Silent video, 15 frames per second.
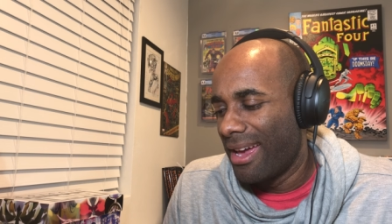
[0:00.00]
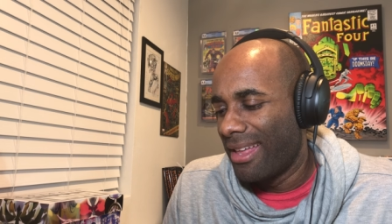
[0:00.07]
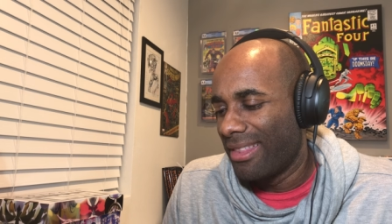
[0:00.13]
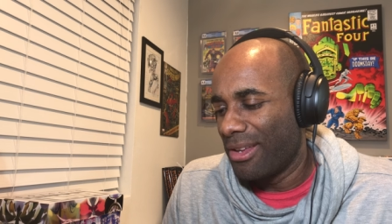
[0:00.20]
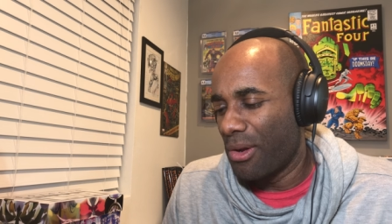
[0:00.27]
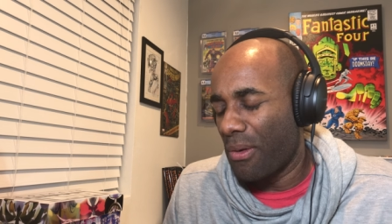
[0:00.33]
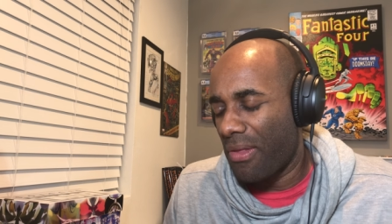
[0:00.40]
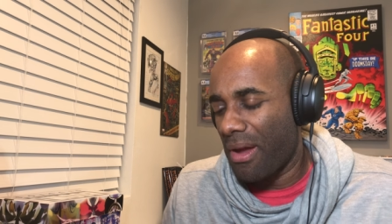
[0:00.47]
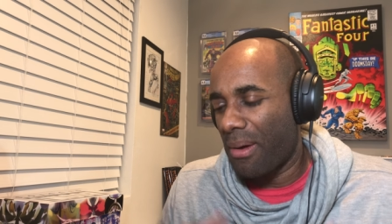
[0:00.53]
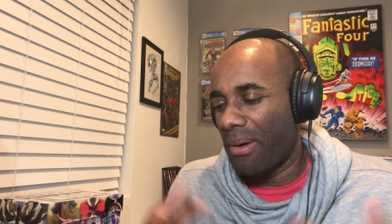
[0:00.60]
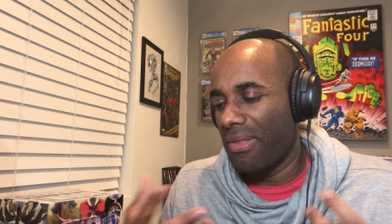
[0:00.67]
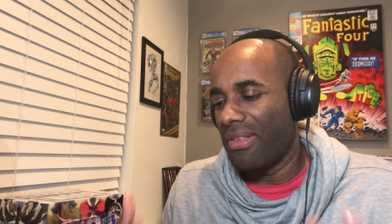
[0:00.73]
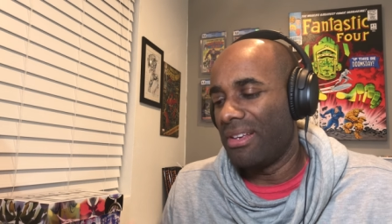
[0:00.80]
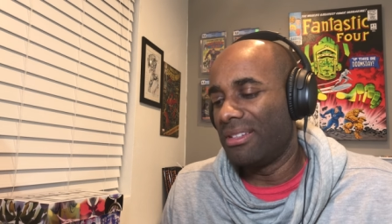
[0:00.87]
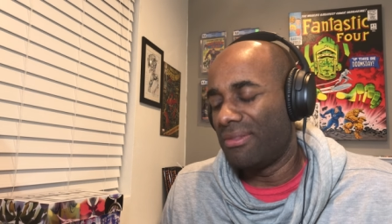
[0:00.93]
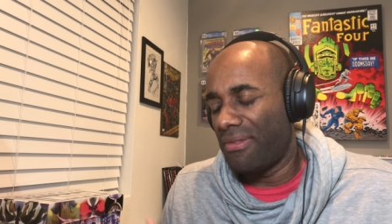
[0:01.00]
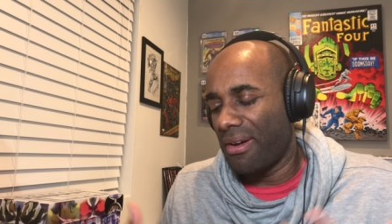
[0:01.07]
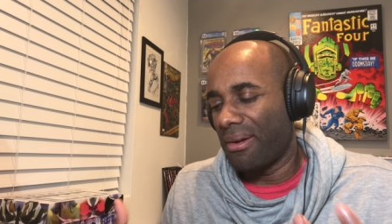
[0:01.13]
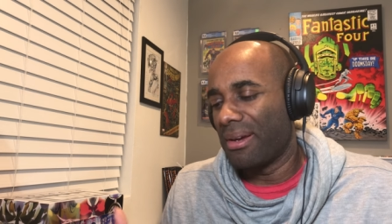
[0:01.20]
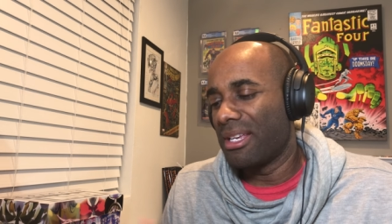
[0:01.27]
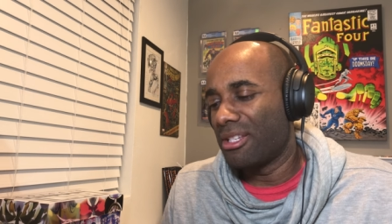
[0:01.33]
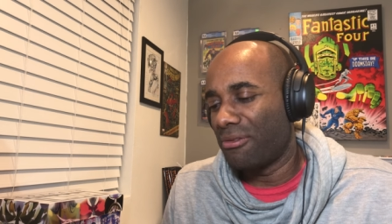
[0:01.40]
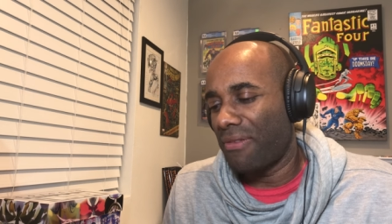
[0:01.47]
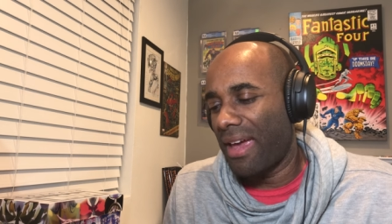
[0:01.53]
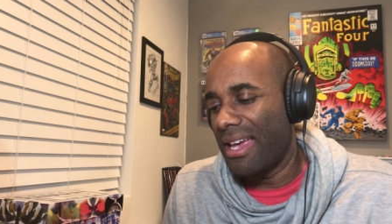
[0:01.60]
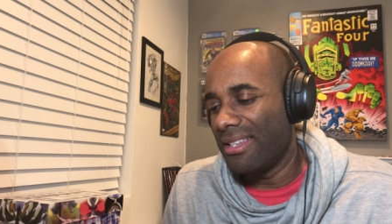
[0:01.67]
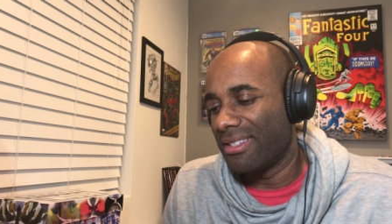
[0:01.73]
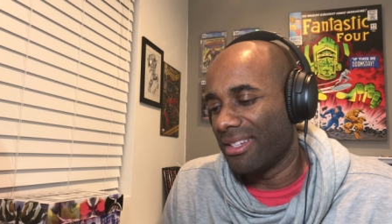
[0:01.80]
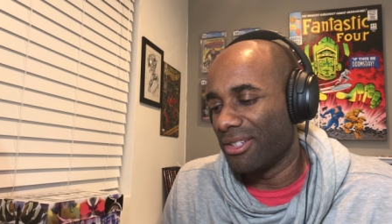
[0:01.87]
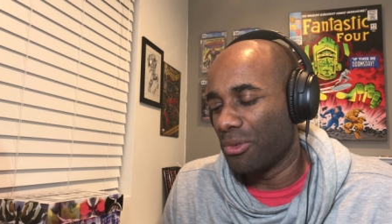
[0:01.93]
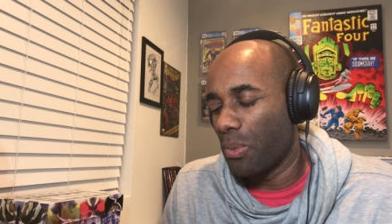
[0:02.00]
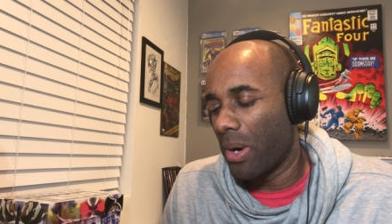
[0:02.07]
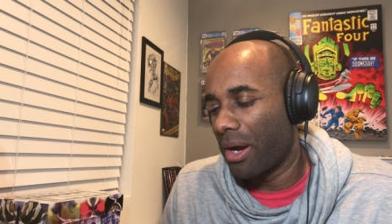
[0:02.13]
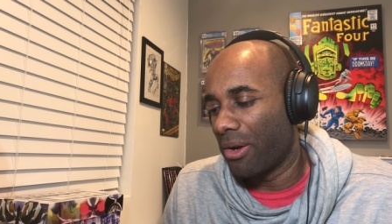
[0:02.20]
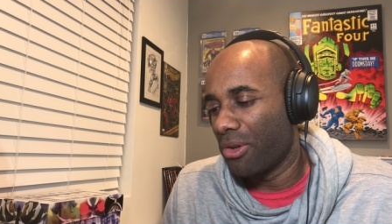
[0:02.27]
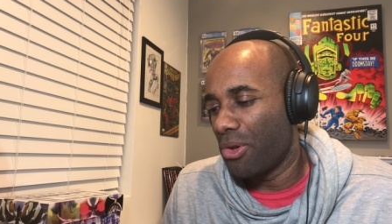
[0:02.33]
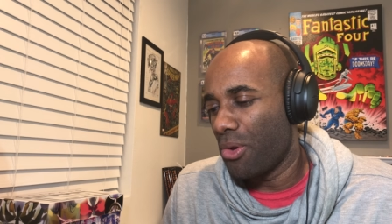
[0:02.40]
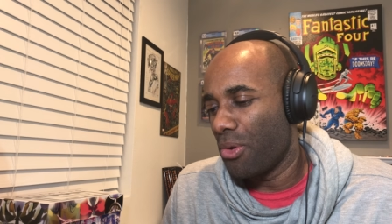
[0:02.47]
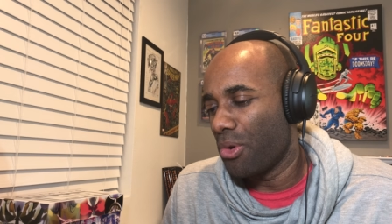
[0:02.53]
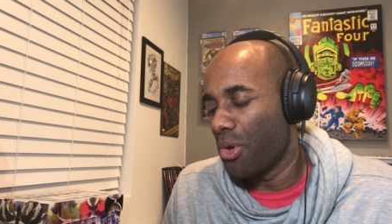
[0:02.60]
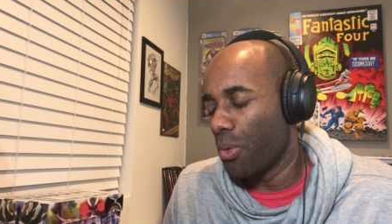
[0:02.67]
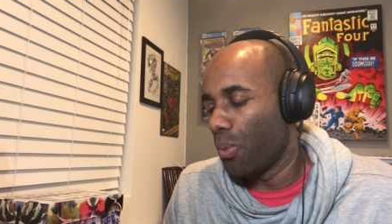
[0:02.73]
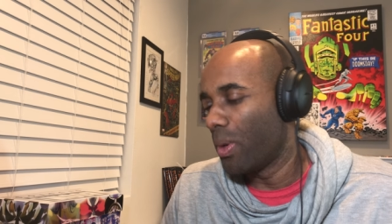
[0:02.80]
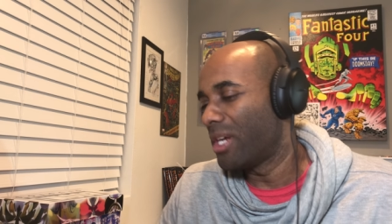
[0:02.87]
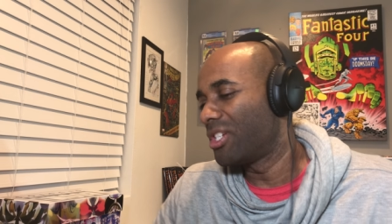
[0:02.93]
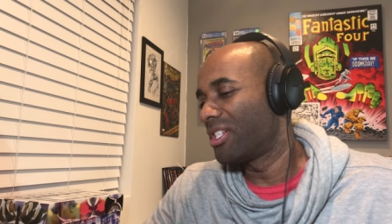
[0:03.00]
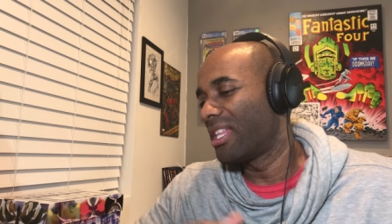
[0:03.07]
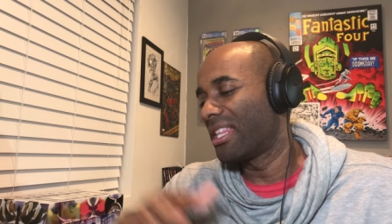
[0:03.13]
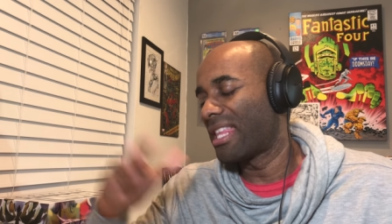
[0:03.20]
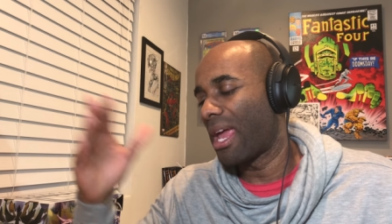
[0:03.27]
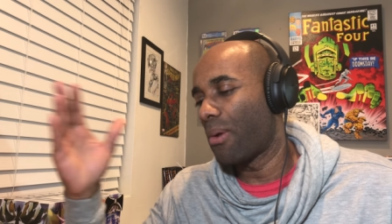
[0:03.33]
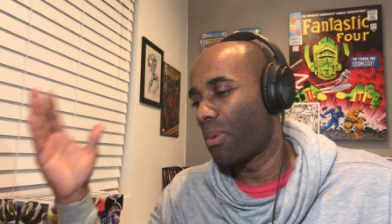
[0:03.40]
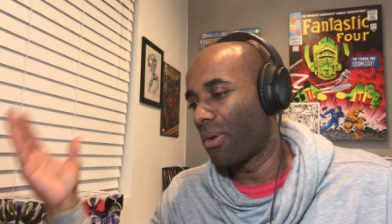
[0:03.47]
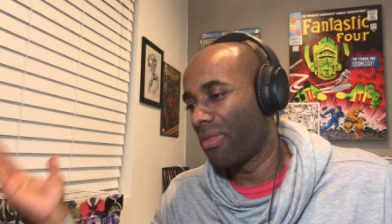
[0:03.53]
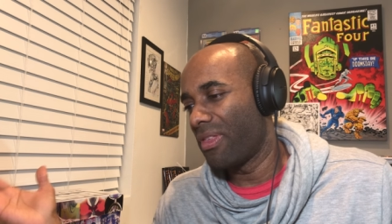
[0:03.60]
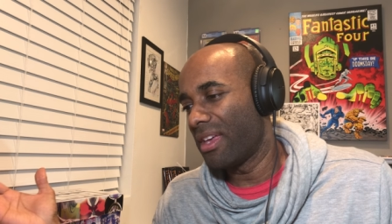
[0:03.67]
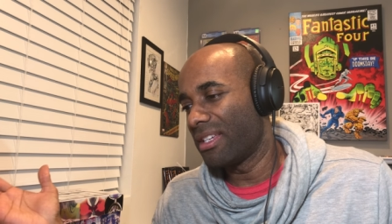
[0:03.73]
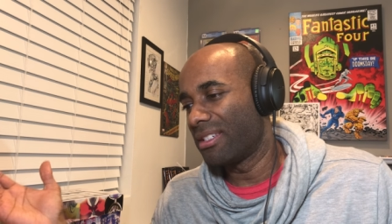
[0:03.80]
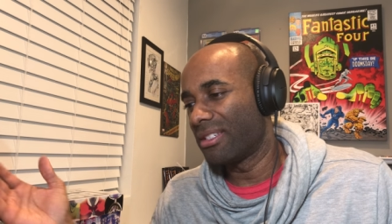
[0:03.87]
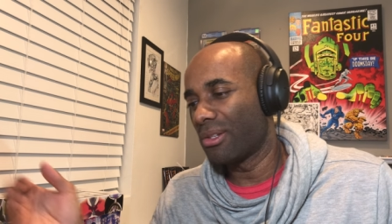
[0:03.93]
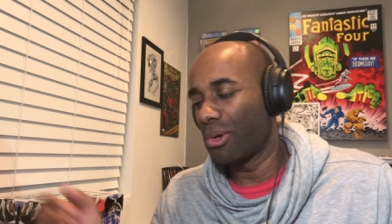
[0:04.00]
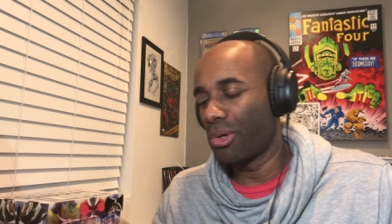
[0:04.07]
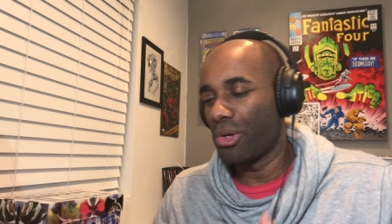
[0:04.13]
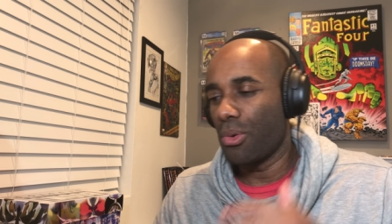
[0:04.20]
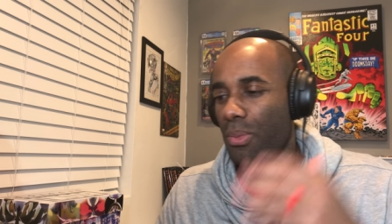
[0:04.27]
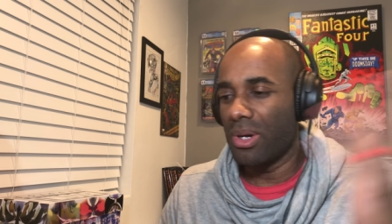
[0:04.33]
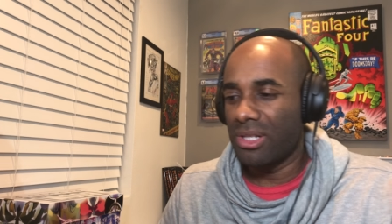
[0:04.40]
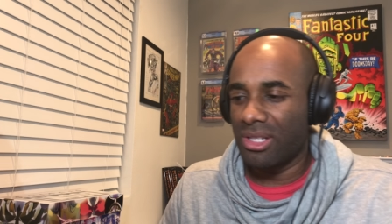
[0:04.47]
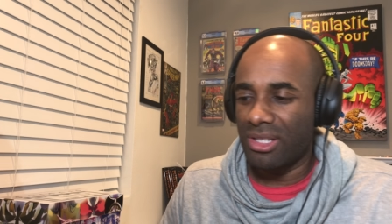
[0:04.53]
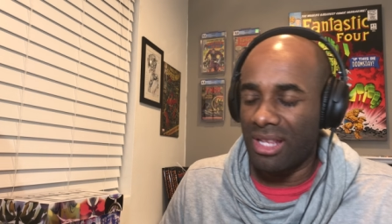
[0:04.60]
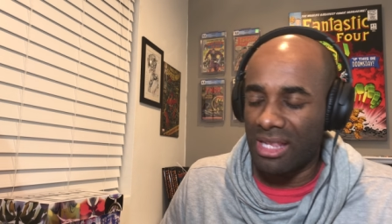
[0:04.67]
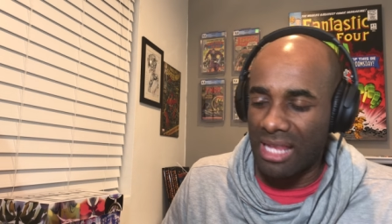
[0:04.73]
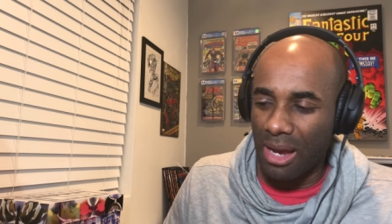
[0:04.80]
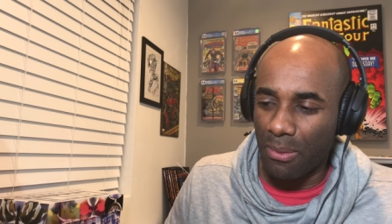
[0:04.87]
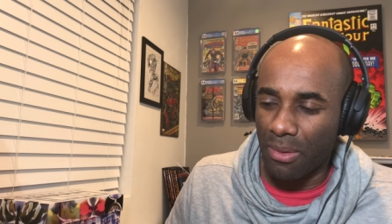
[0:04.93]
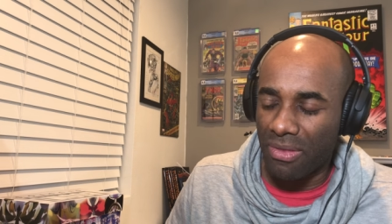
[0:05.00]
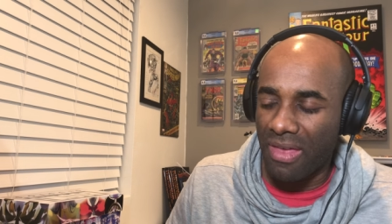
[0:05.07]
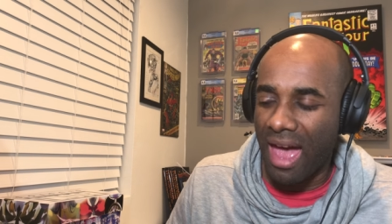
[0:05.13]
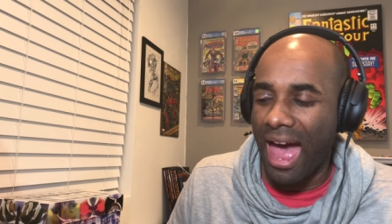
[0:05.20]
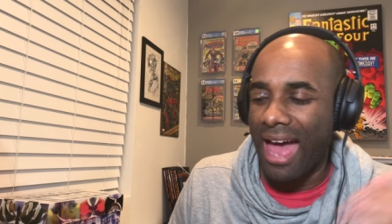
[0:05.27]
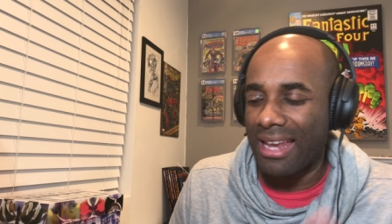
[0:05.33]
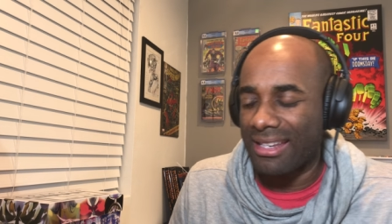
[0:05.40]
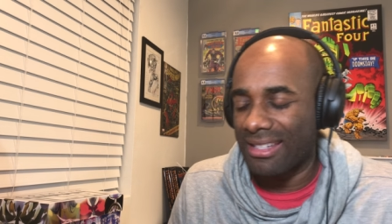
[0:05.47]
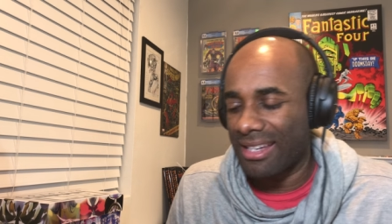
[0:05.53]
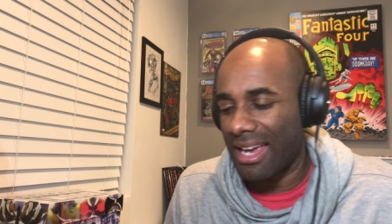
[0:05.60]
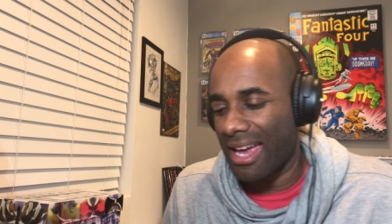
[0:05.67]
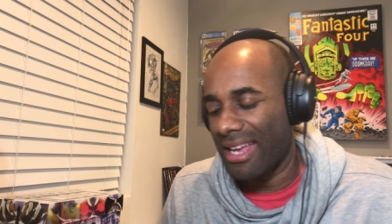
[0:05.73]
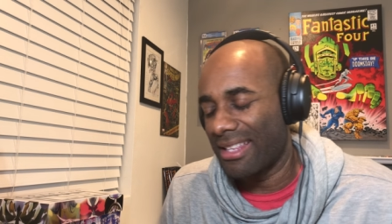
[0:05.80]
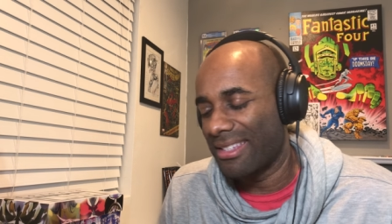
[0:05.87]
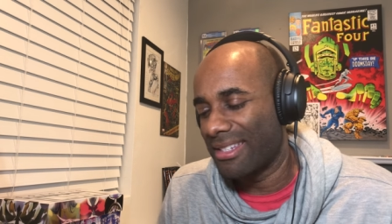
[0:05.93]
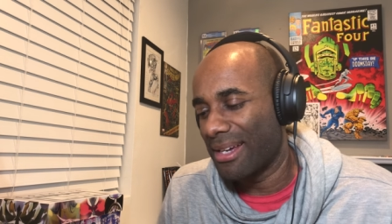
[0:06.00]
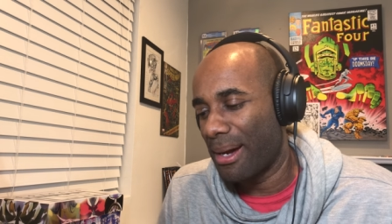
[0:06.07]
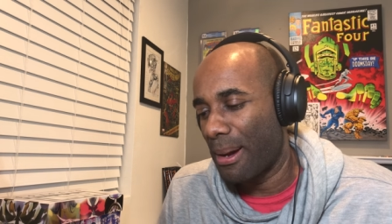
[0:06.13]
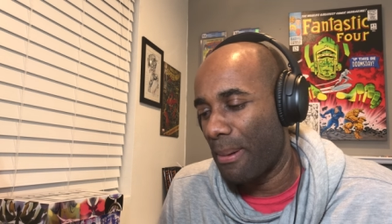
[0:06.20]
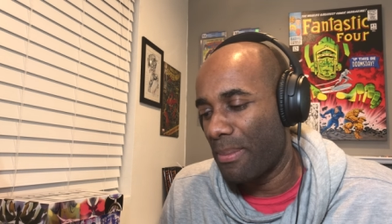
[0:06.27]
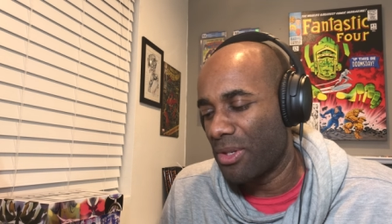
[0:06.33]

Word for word: you know there are these various phases where you you wish that they were this or you wish that they were that and um,